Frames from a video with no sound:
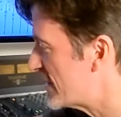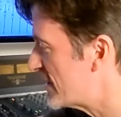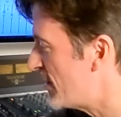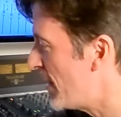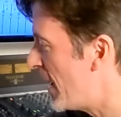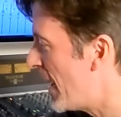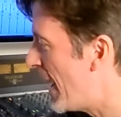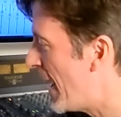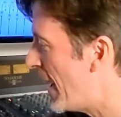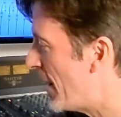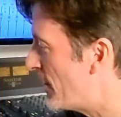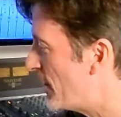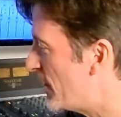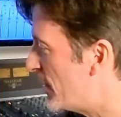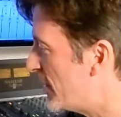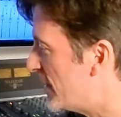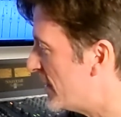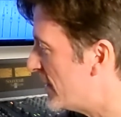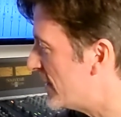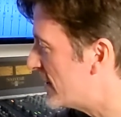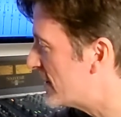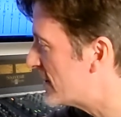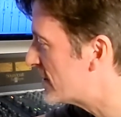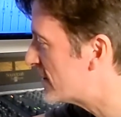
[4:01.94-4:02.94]
some high
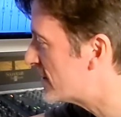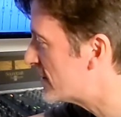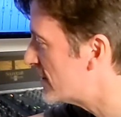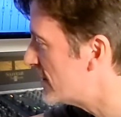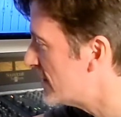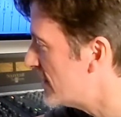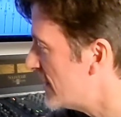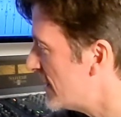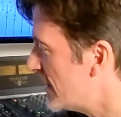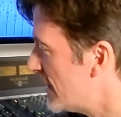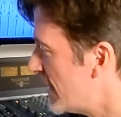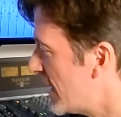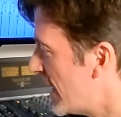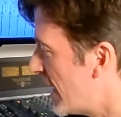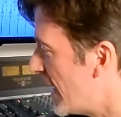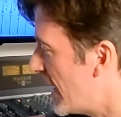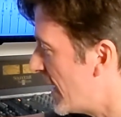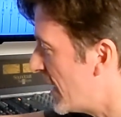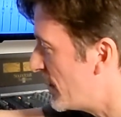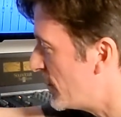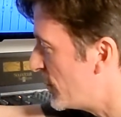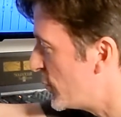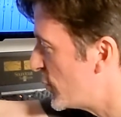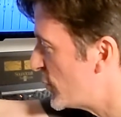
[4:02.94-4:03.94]
mids,
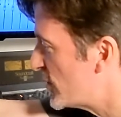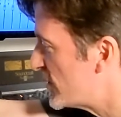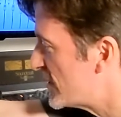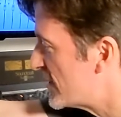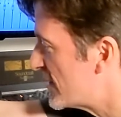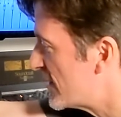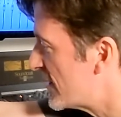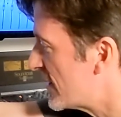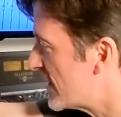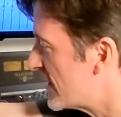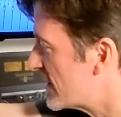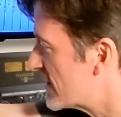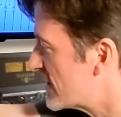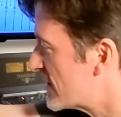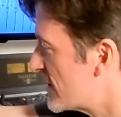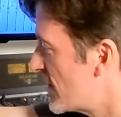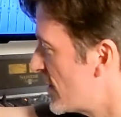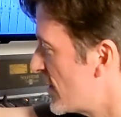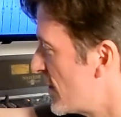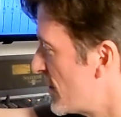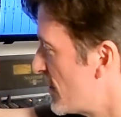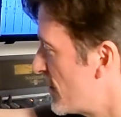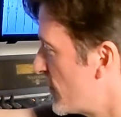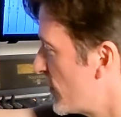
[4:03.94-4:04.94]
and boosting
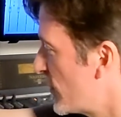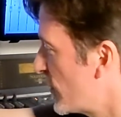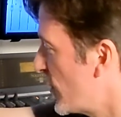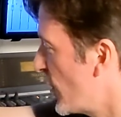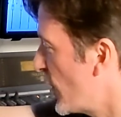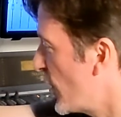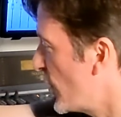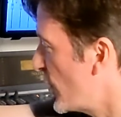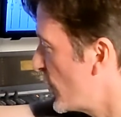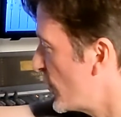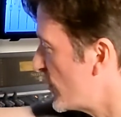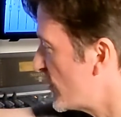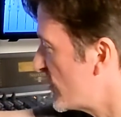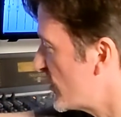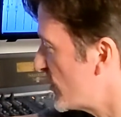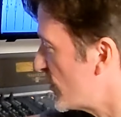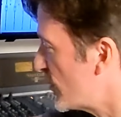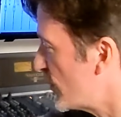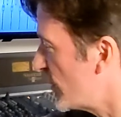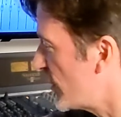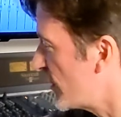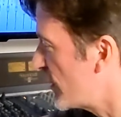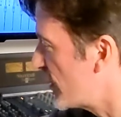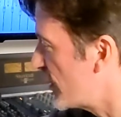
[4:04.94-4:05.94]
some
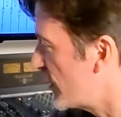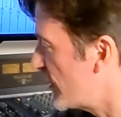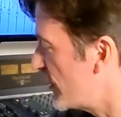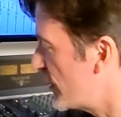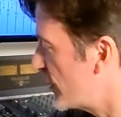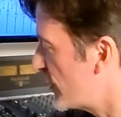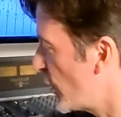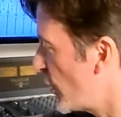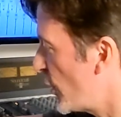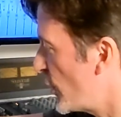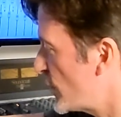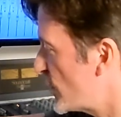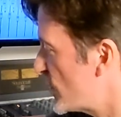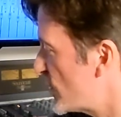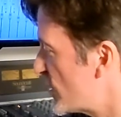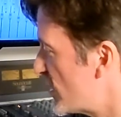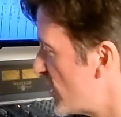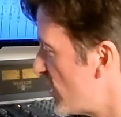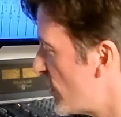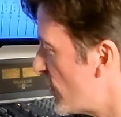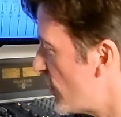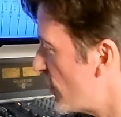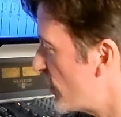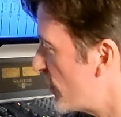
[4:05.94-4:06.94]
lows with the low
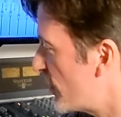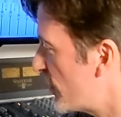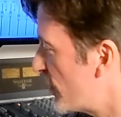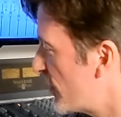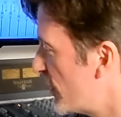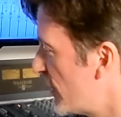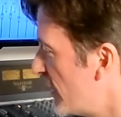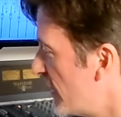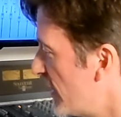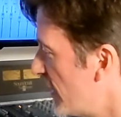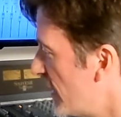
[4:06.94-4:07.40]
shelf.